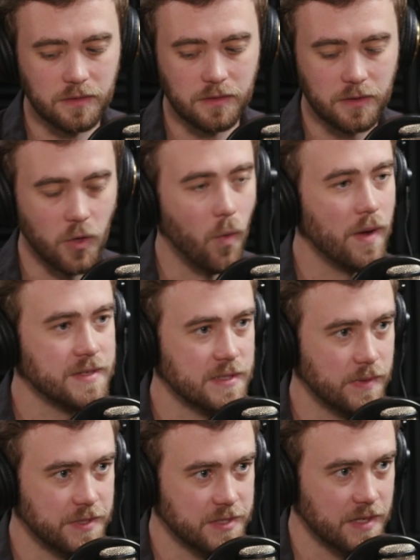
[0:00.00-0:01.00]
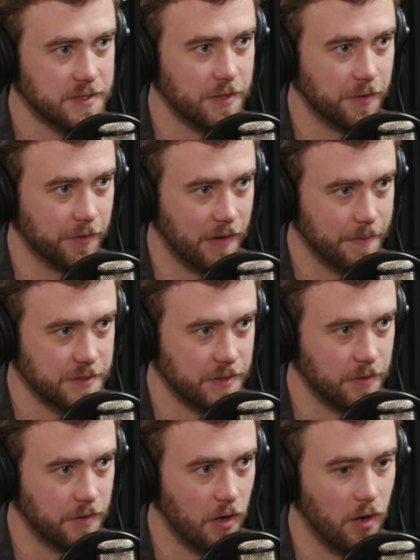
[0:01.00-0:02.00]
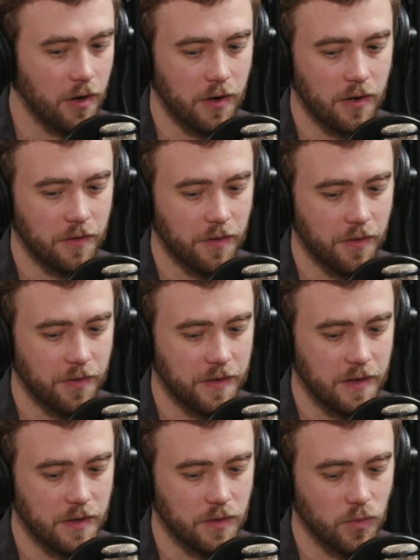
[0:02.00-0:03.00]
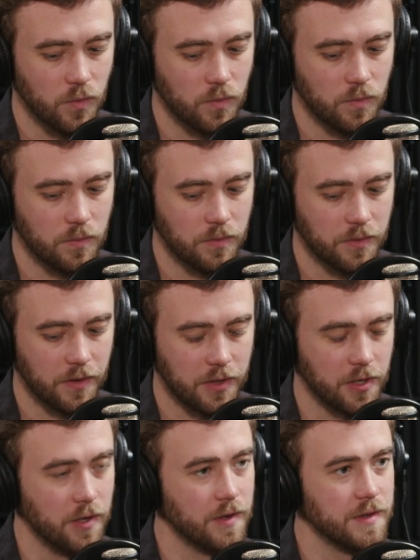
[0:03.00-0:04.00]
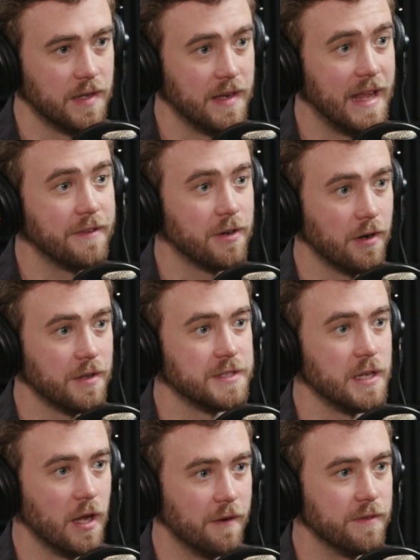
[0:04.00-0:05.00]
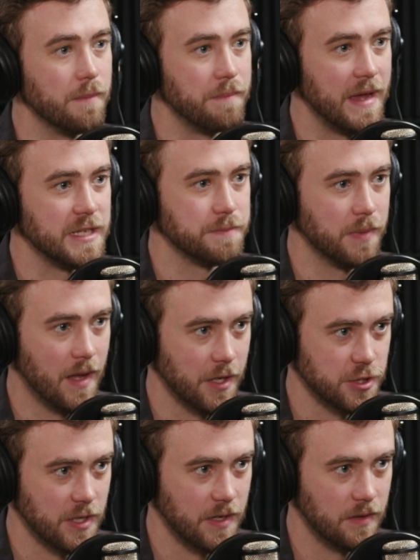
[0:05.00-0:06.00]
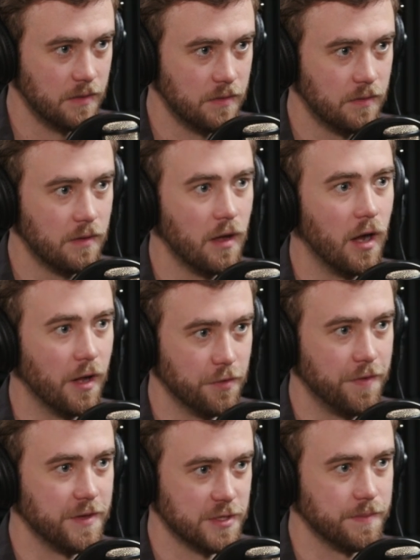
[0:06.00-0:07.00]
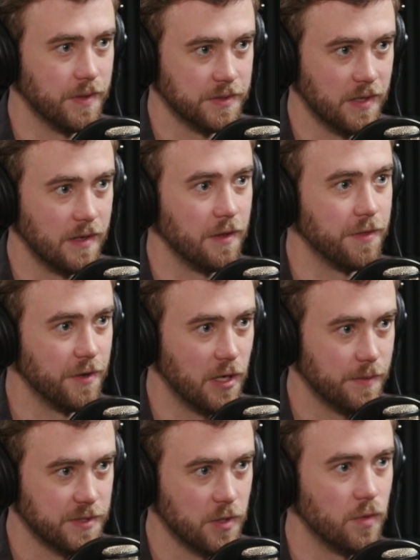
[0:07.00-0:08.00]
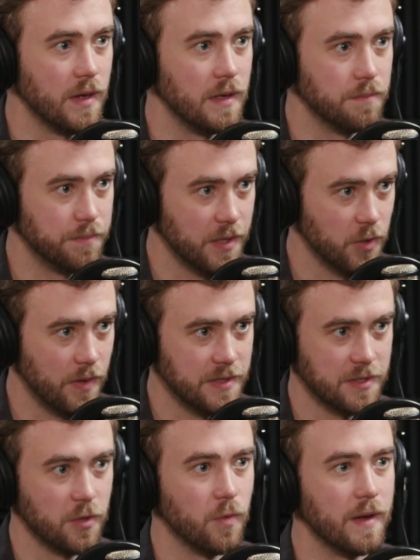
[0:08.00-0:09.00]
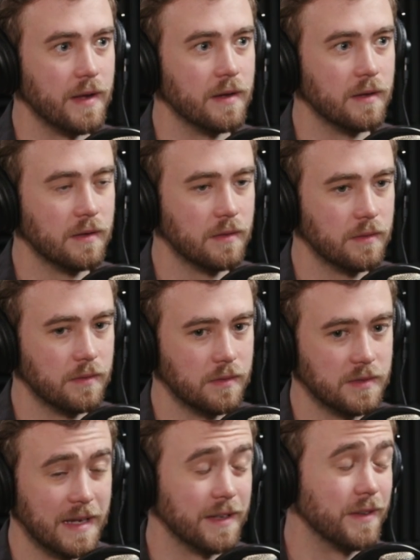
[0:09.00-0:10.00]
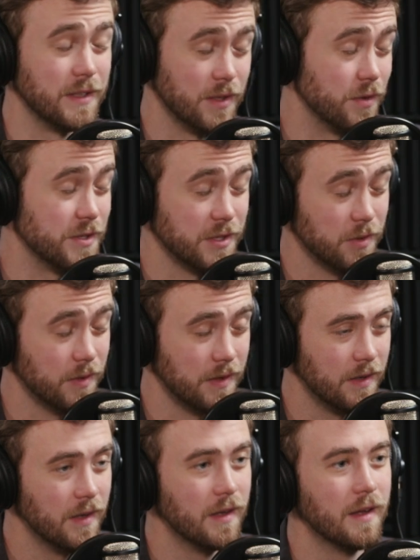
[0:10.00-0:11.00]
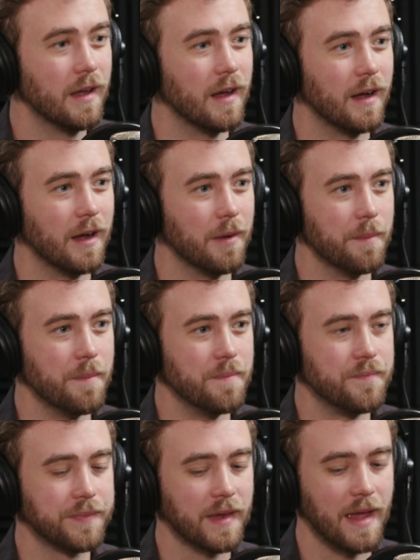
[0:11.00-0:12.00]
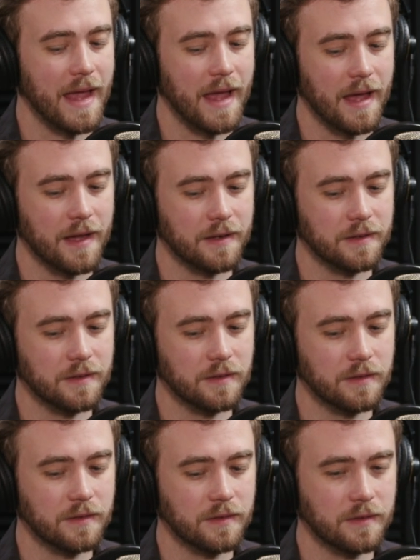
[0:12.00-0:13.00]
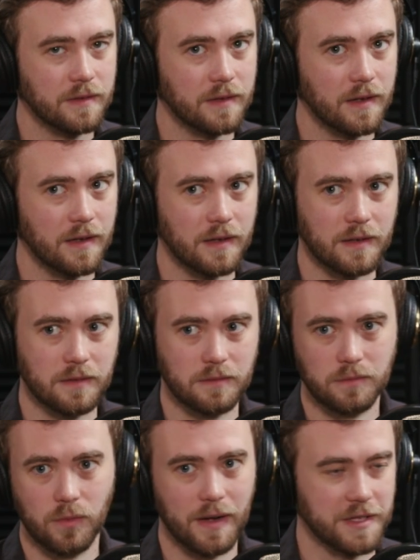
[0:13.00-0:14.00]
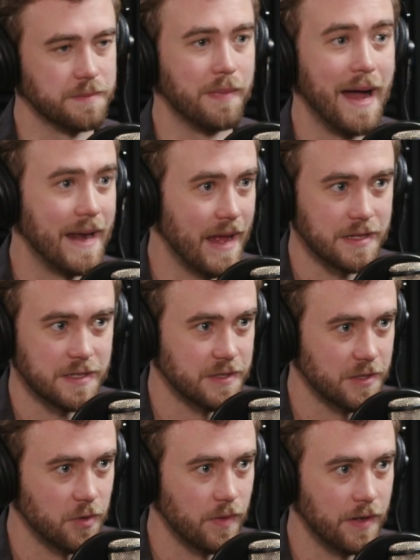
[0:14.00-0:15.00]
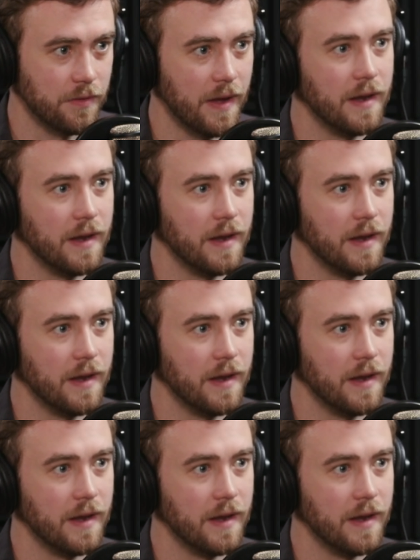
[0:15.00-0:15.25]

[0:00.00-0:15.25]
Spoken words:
coins, as we discussed in an earlier episode, are the native currency of the base blockchain other things are built on. Ethereum is a coin. Bitcoin is a coin. Technically, Doge is a coin. And what else? Binance is a coin, right?